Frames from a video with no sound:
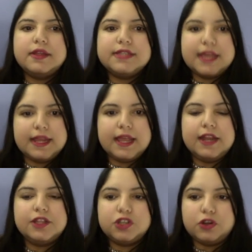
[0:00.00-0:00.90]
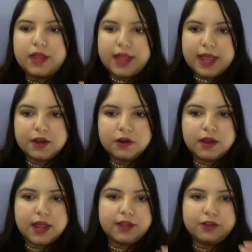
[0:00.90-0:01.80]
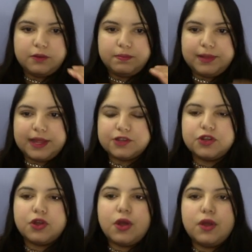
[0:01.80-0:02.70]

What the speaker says: dedicated to your header and your pledge.